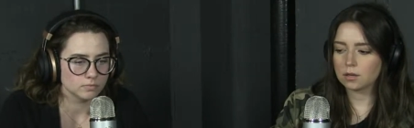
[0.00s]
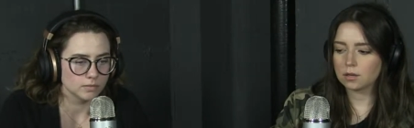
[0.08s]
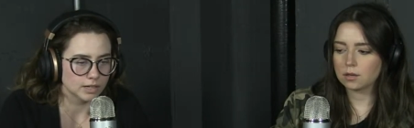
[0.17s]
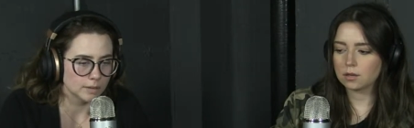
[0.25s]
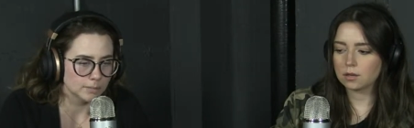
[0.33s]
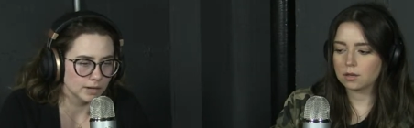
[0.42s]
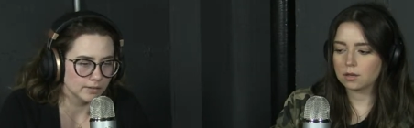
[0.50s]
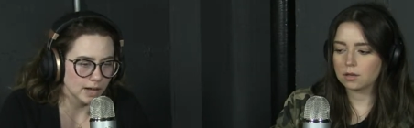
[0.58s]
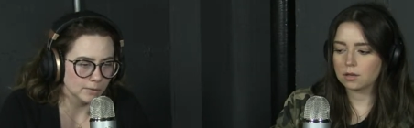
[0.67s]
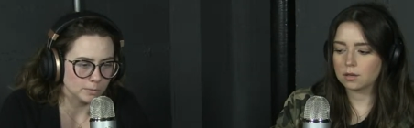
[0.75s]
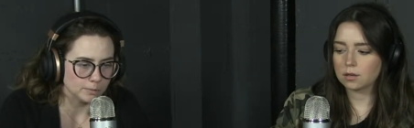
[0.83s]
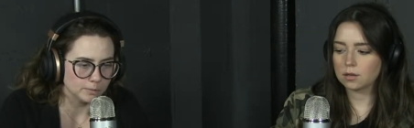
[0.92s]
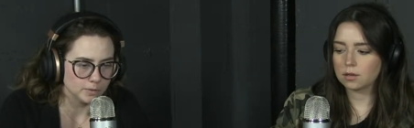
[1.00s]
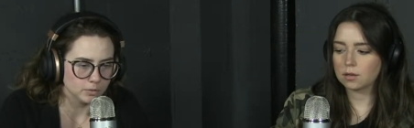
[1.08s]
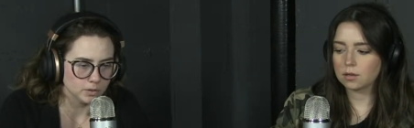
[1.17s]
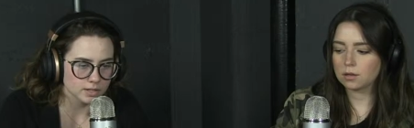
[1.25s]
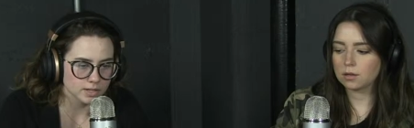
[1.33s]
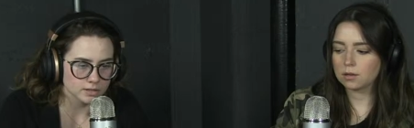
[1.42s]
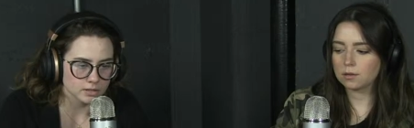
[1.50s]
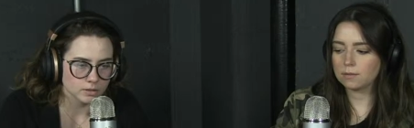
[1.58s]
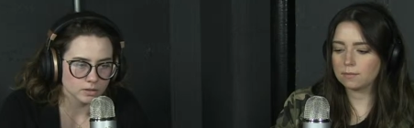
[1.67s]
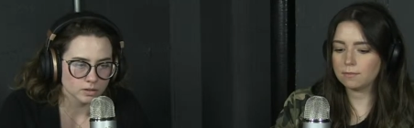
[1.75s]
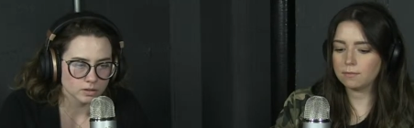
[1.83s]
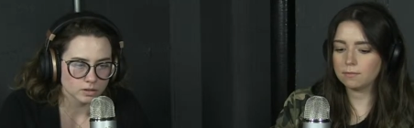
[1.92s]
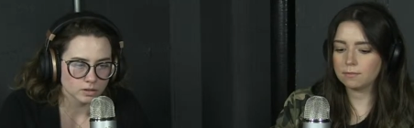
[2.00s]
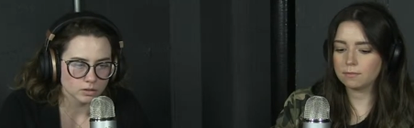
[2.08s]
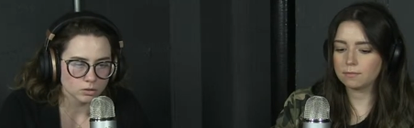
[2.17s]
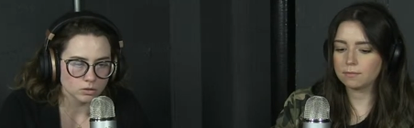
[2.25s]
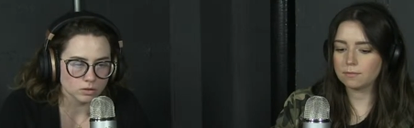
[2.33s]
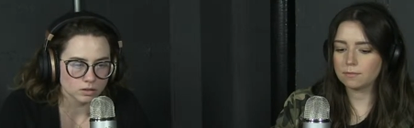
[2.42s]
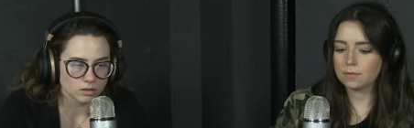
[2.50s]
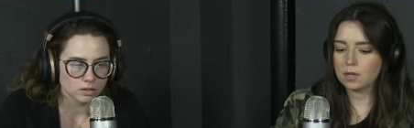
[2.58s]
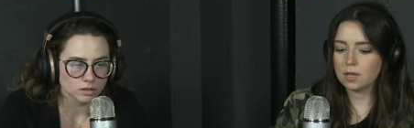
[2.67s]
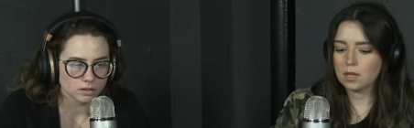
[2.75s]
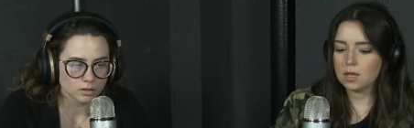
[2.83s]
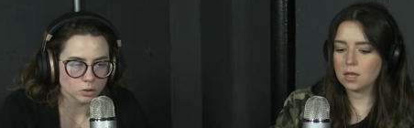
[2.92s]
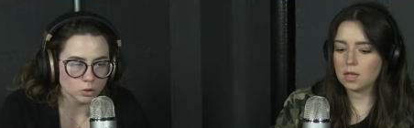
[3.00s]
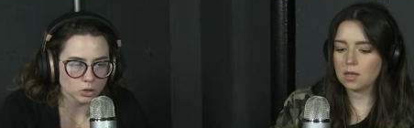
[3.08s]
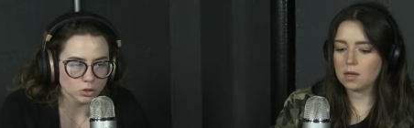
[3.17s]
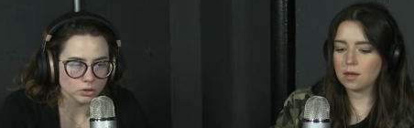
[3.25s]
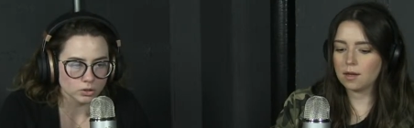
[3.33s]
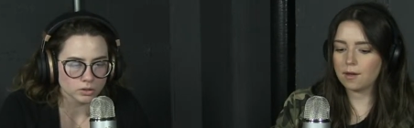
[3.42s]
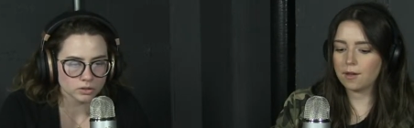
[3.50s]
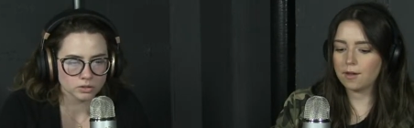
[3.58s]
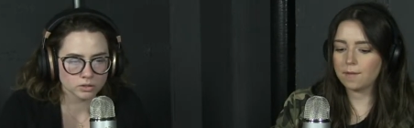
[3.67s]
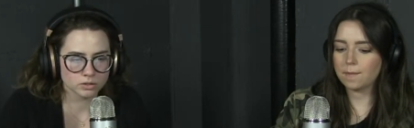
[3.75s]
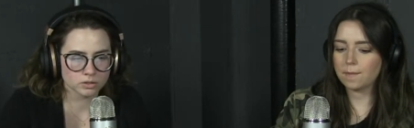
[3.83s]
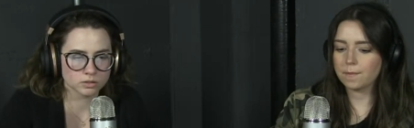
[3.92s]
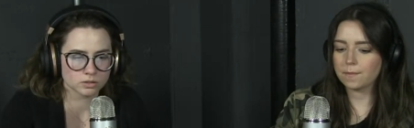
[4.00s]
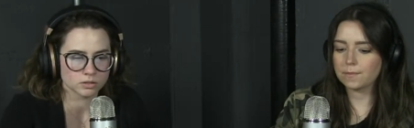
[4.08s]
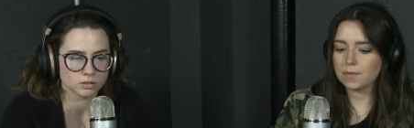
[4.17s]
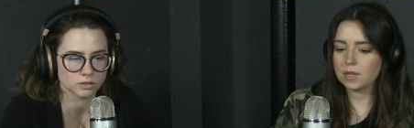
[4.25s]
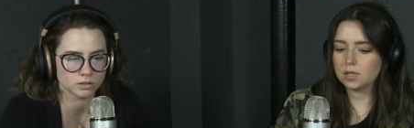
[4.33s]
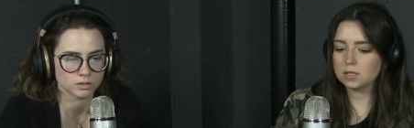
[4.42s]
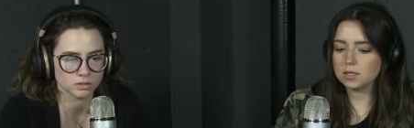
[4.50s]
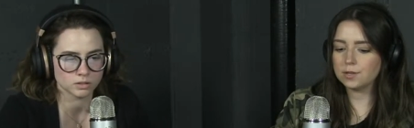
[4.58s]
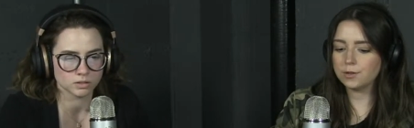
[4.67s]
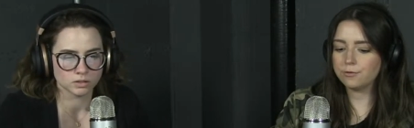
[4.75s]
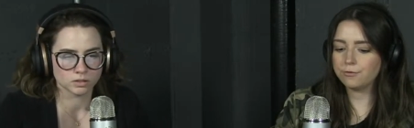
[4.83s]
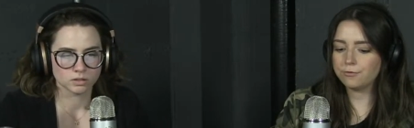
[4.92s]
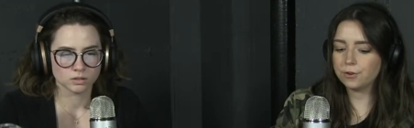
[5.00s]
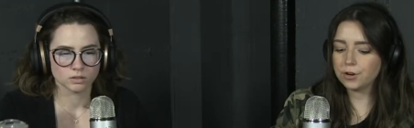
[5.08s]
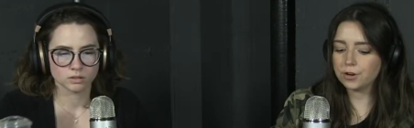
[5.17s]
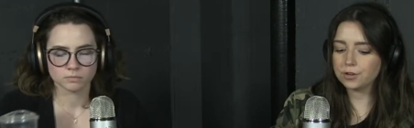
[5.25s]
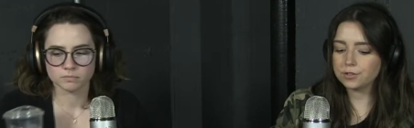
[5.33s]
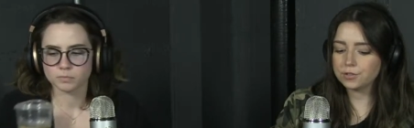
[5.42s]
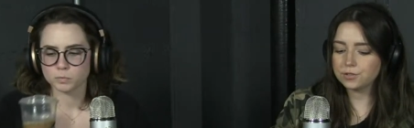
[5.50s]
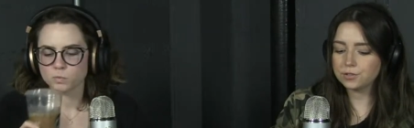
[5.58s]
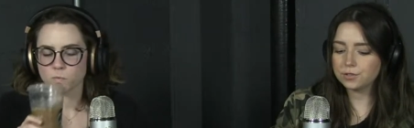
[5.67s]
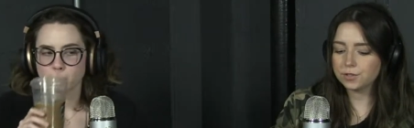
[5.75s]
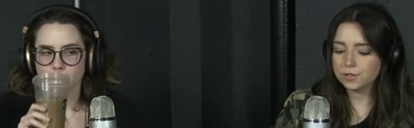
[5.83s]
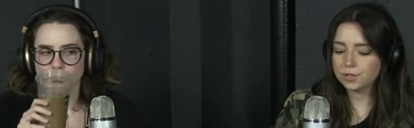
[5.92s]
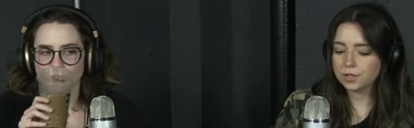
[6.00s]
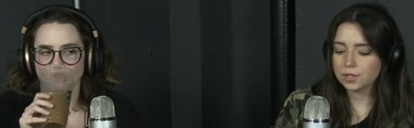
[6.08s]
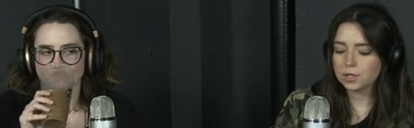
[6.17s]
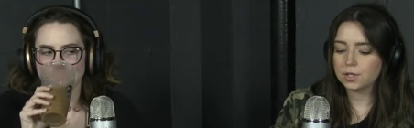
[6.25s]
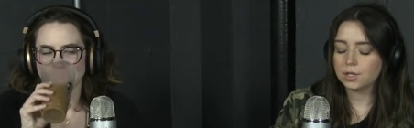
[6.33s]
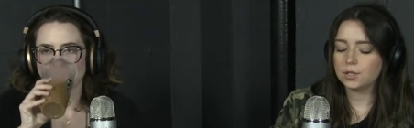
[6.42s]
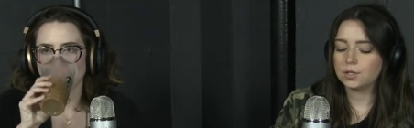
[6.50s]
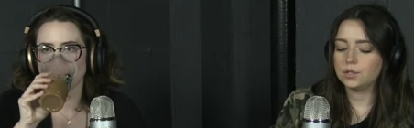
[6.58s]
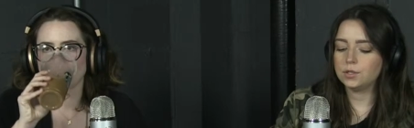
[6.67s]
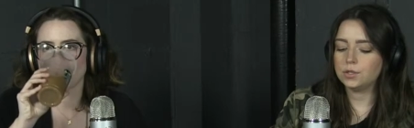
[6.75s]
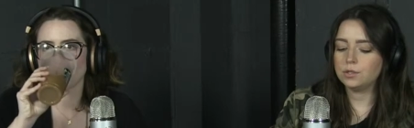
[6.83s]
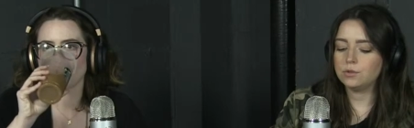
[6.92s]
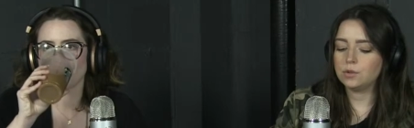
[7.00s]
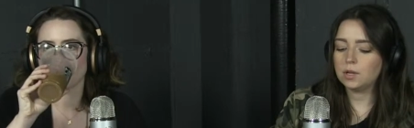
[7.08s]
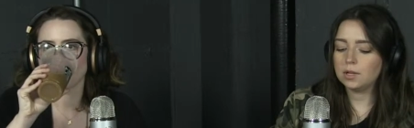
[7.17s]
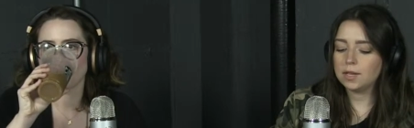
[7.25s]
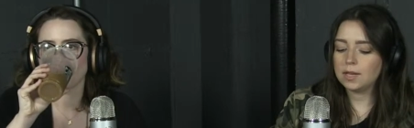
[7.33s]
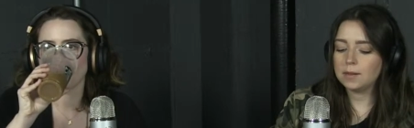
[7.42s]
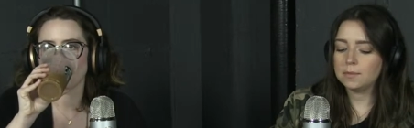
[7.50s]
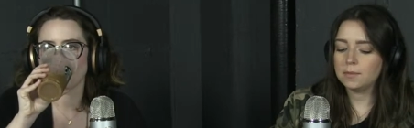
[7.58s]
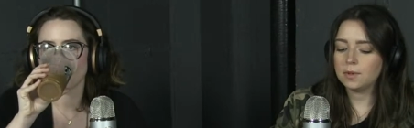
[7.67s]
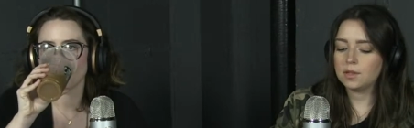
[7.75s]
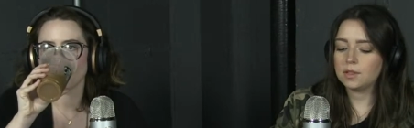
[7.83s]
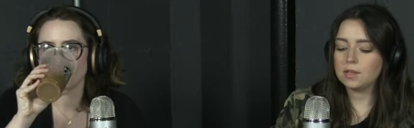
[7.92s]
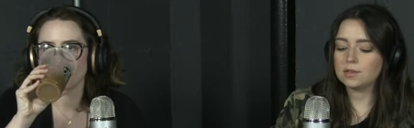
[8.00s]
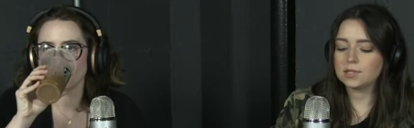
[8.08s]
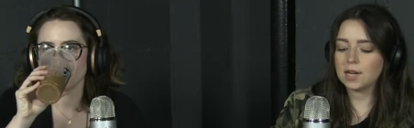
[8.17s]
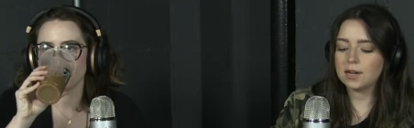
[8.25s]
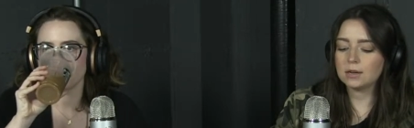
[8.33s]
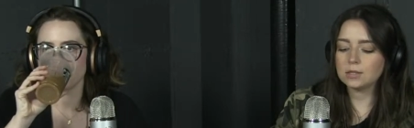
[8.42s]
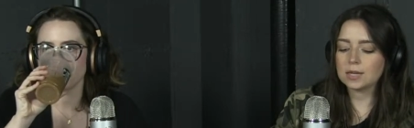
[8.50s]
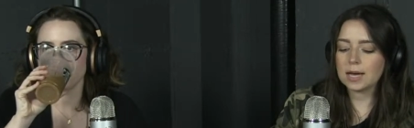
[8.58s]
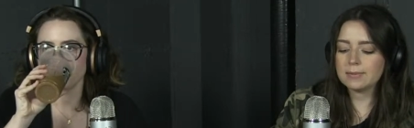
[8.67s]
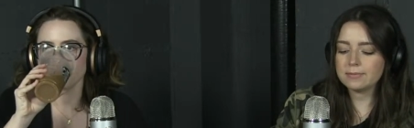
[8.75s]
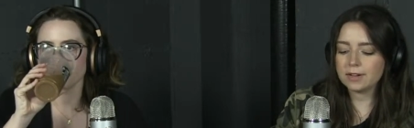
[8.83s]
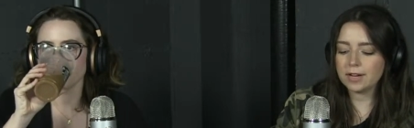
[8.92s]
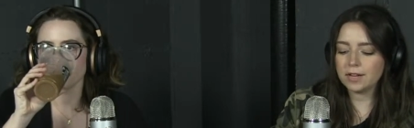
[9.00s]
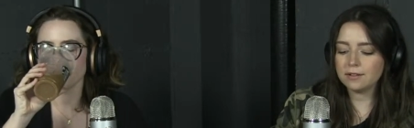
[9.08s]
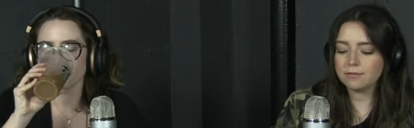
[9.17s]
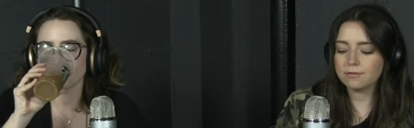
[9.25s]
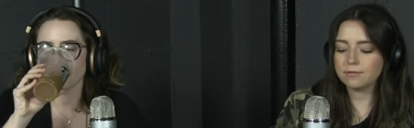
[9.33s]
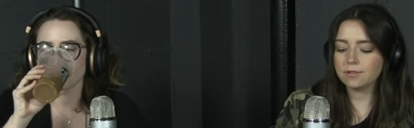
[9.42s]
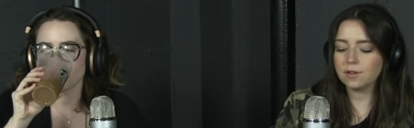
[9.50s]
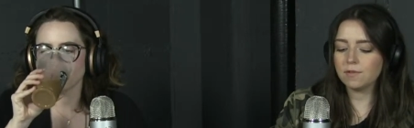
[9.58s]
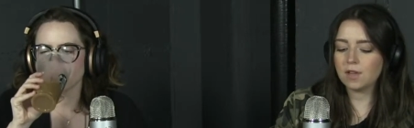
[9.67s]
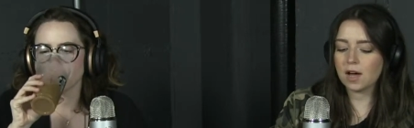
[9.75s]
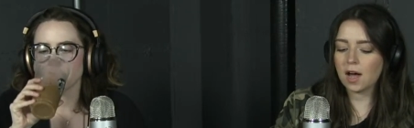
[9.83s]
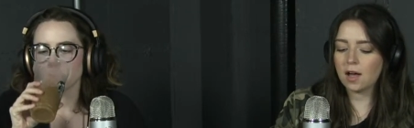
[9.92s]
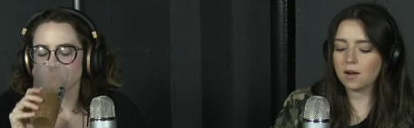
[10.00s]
Speaker 1: accompanying the album. That's what it says. Mm-hmm. Cool. cool. He cool. Uh,
Speaker 2: is the first to claim the entire top five of the Hot